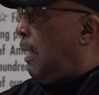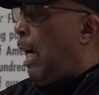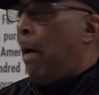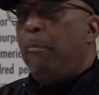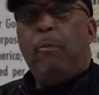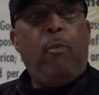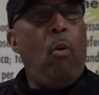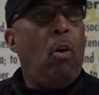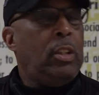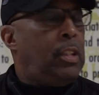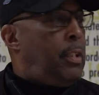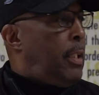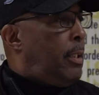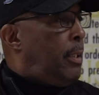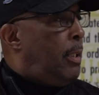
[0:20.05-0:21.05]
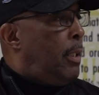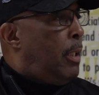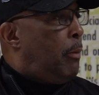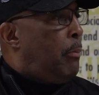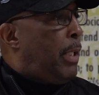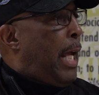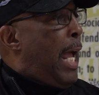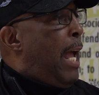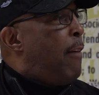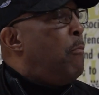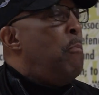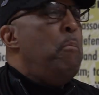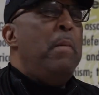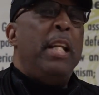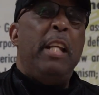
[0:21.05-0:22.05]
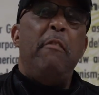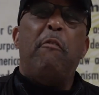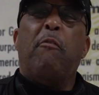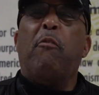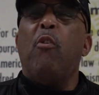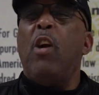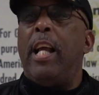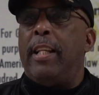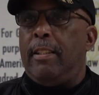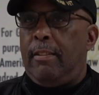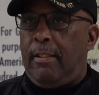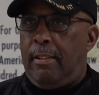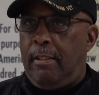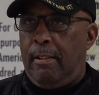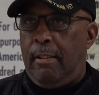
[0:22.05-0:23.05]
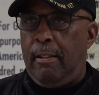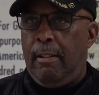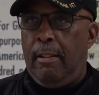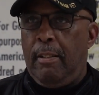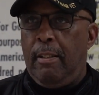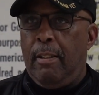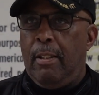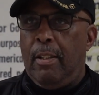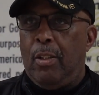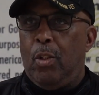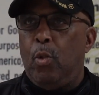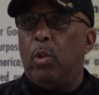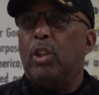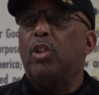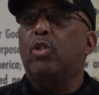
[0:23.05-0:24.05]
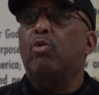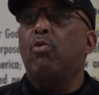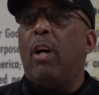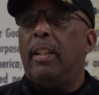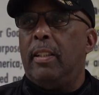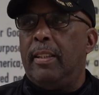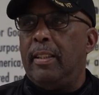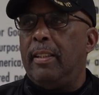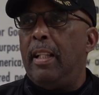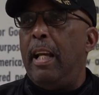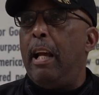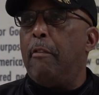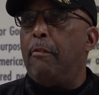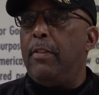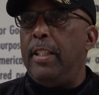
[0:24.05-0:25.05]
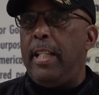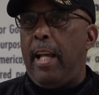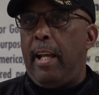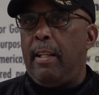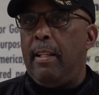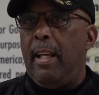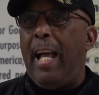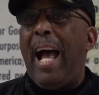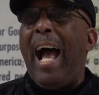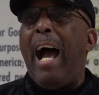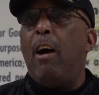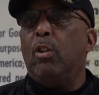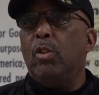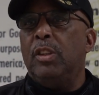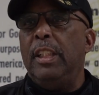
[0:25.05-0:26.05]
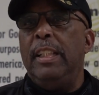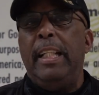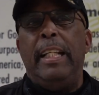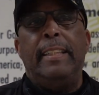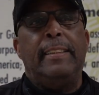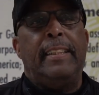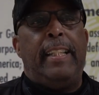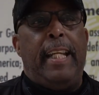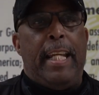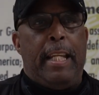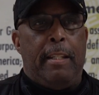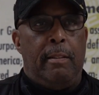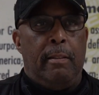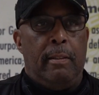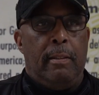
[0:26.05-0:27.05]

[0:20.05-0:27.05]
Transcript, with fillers: I'm fortunate, but I have many friends who are struggling every day. Housing is key.